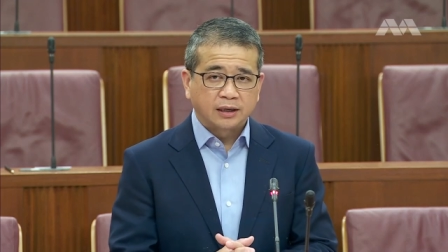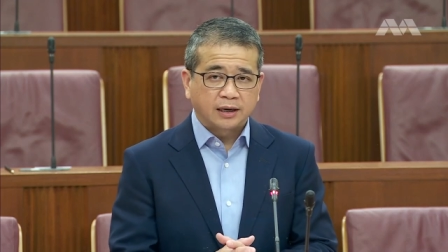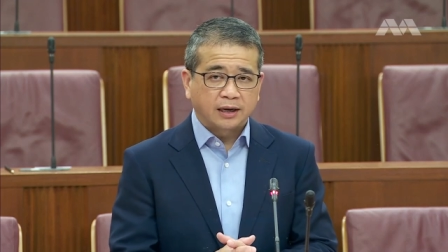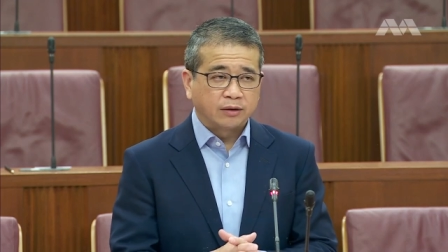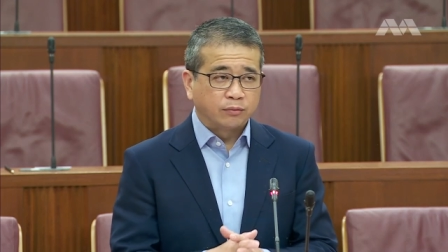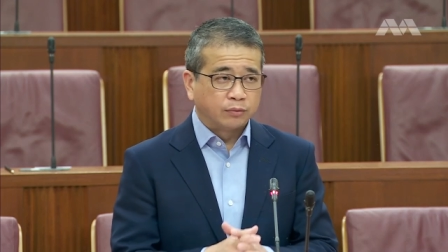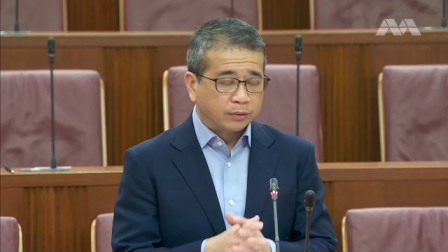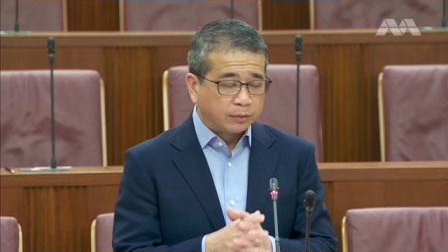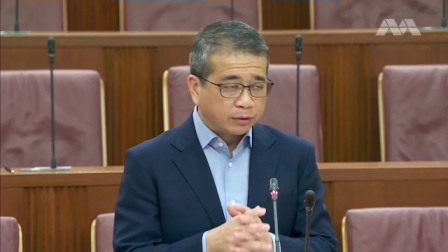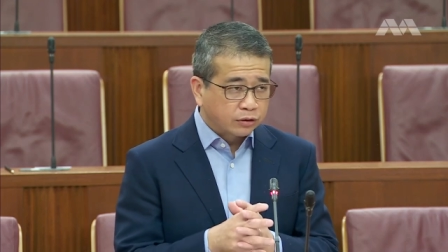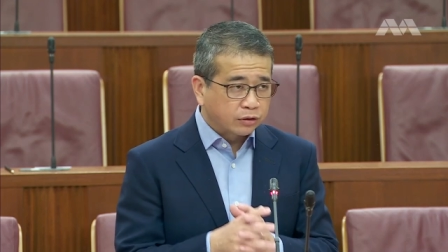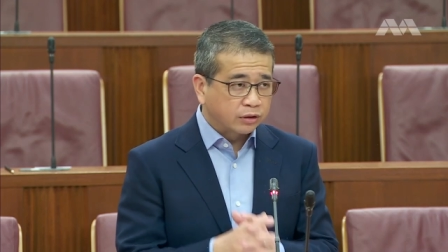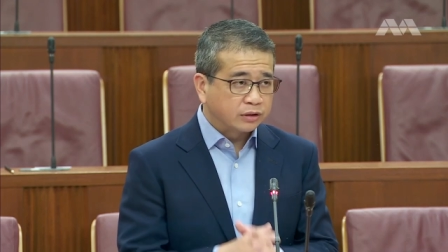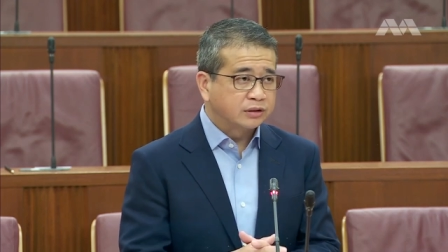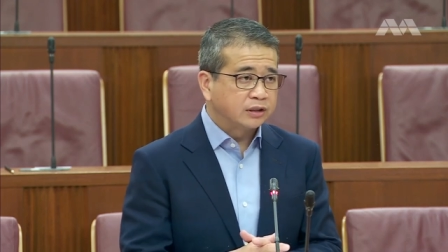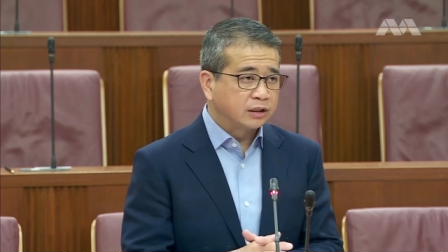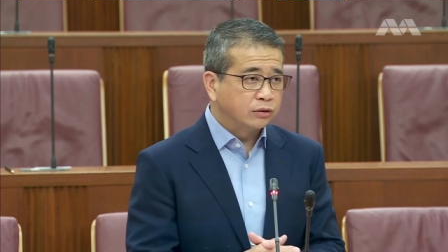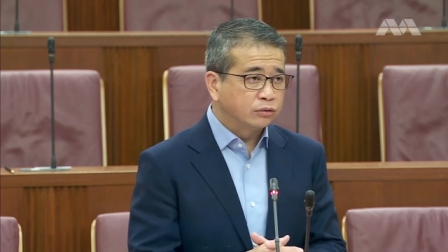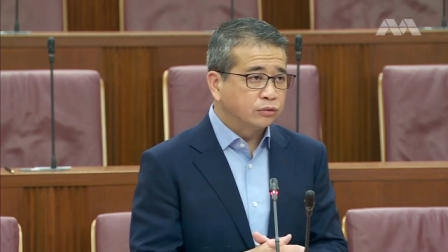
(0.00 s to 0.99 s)
And we will
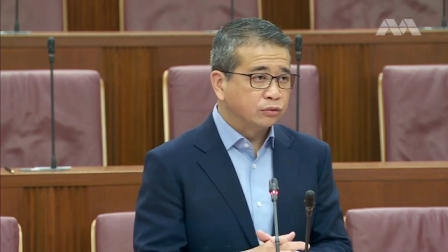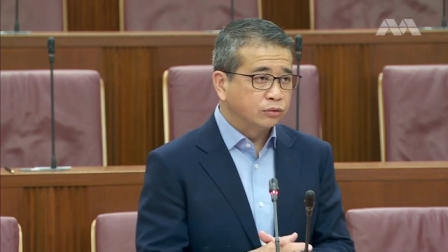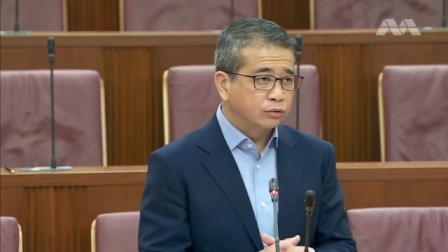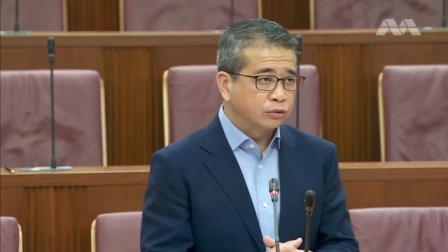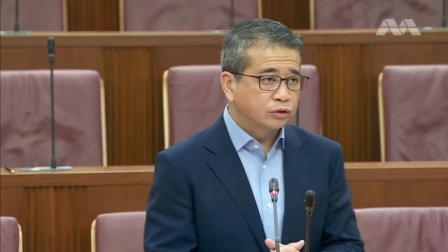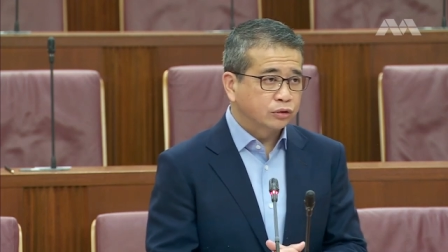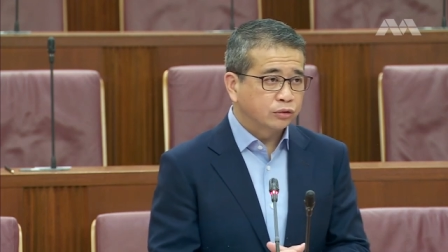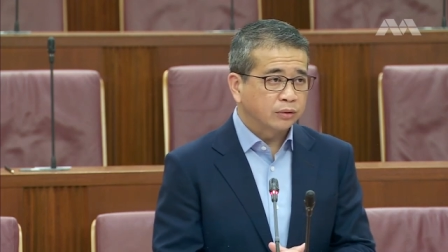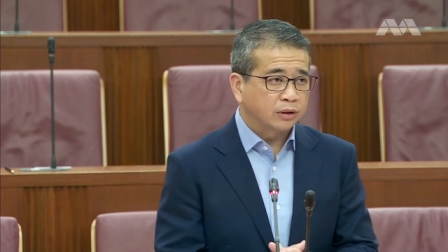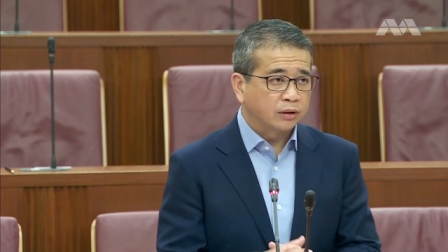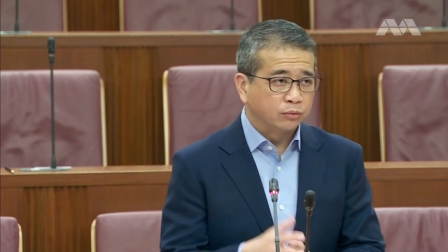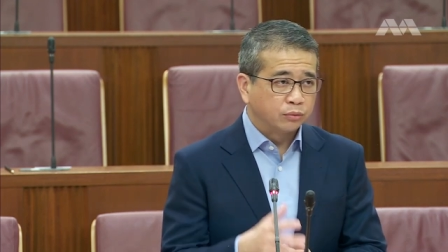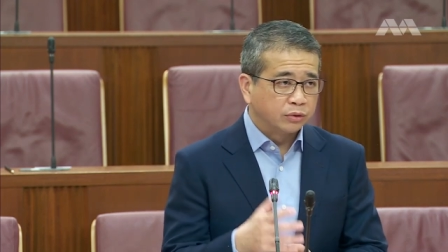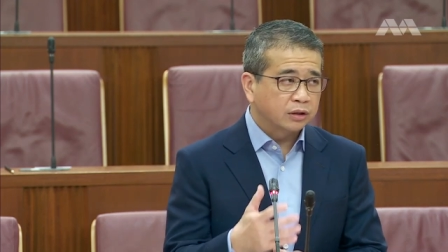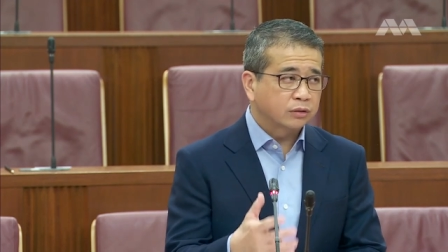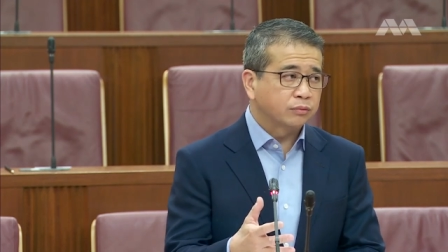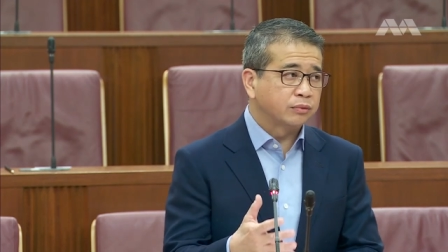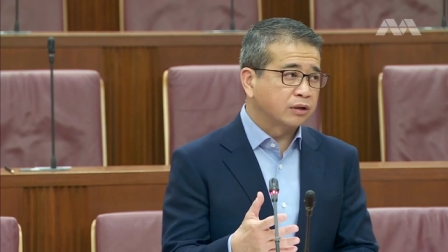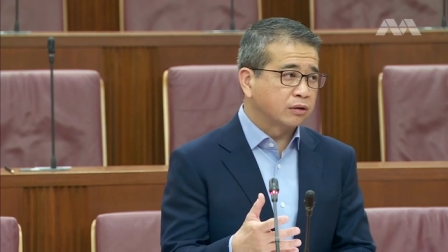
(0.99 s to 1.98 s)
continue to do so and
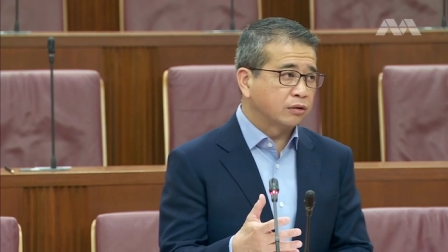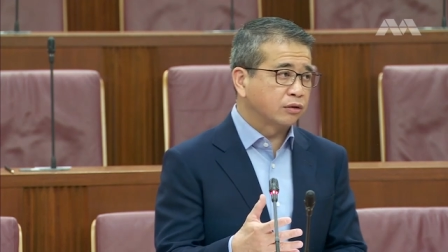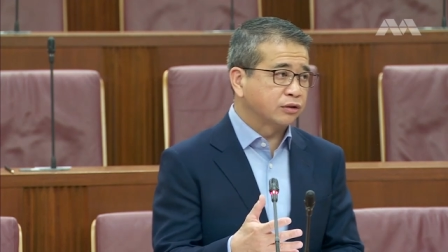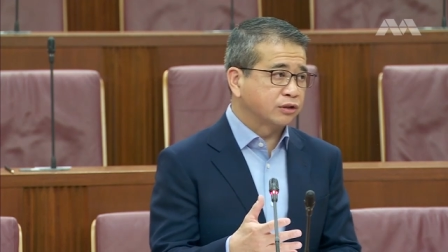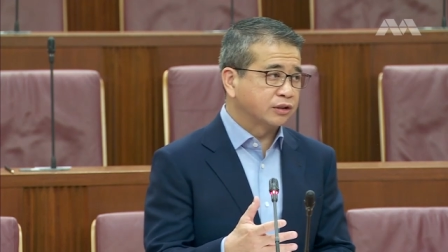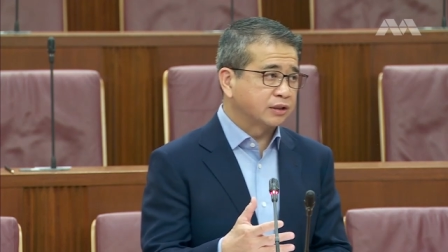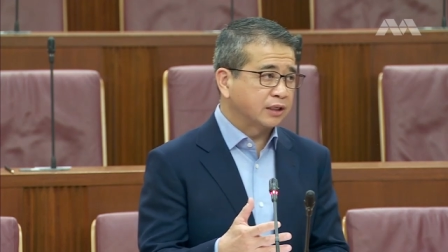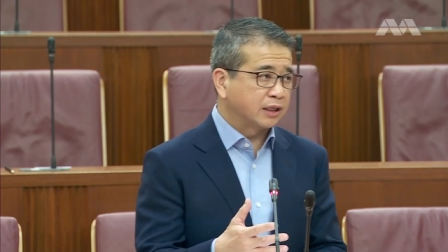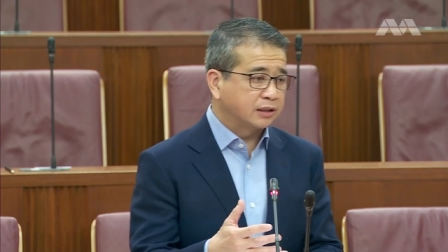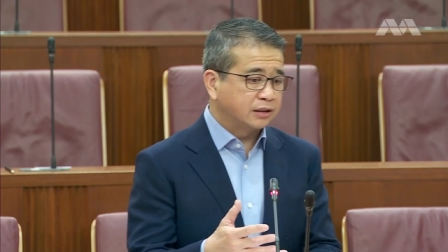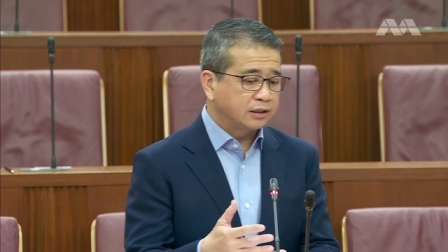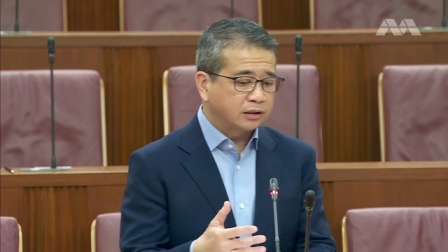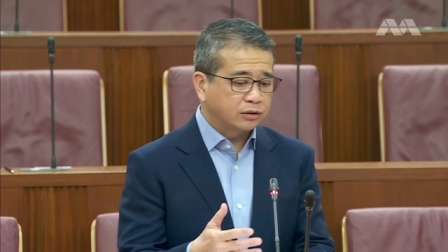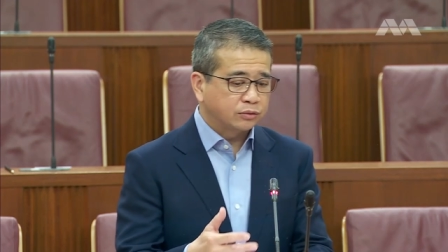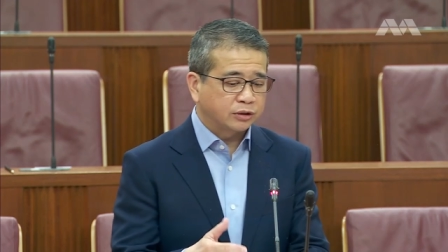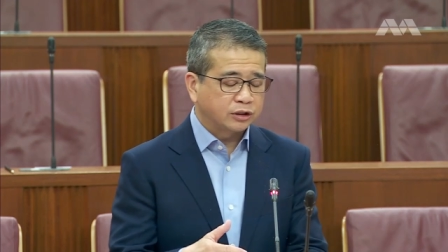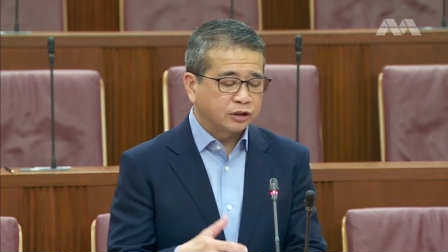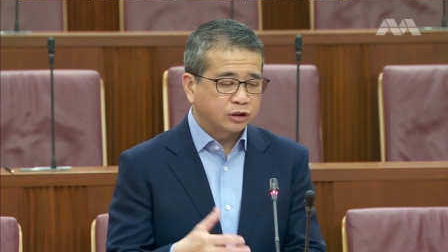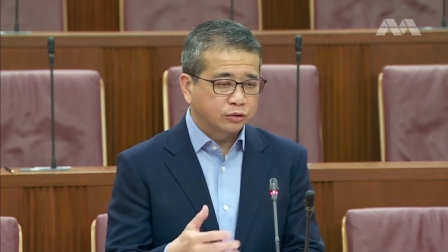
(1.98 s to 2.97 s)
work with Law Society
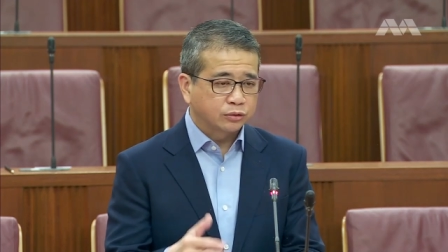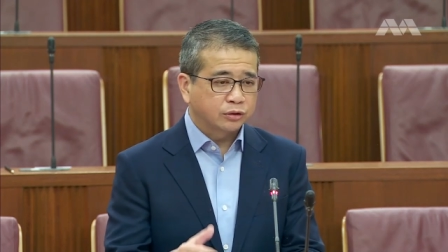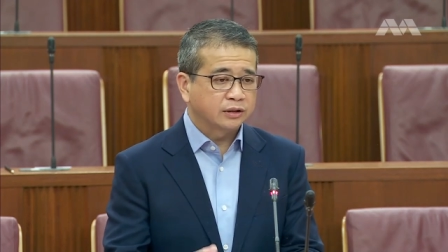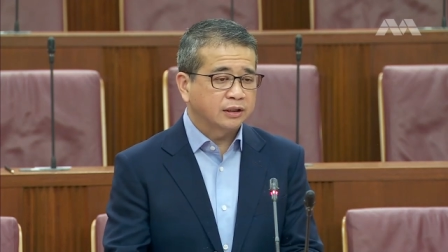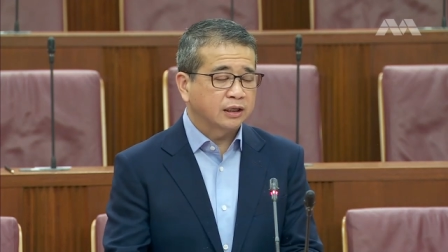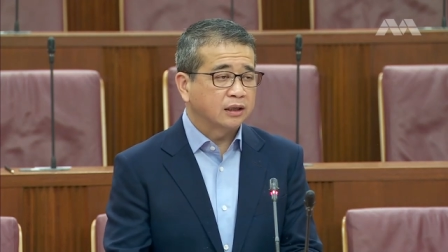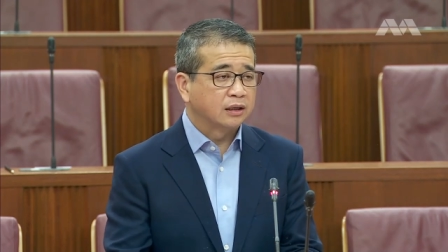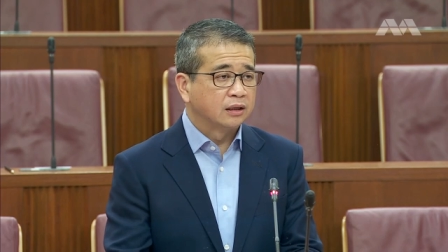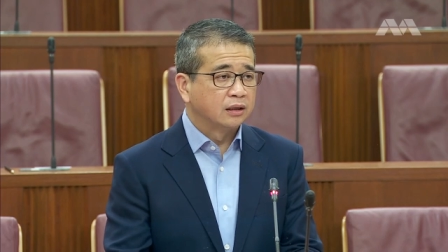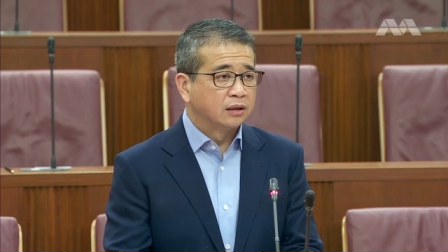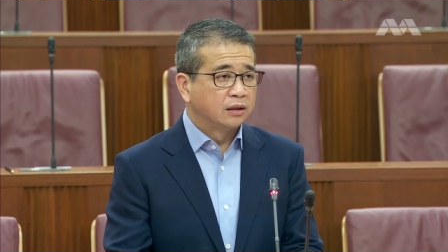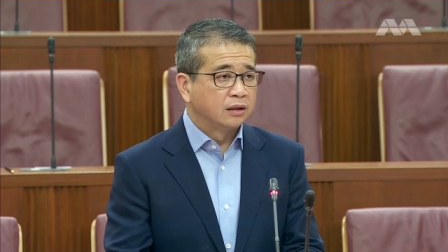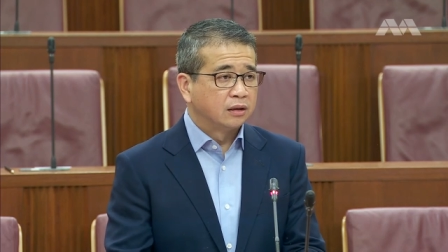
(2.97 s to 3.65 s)
to ensure that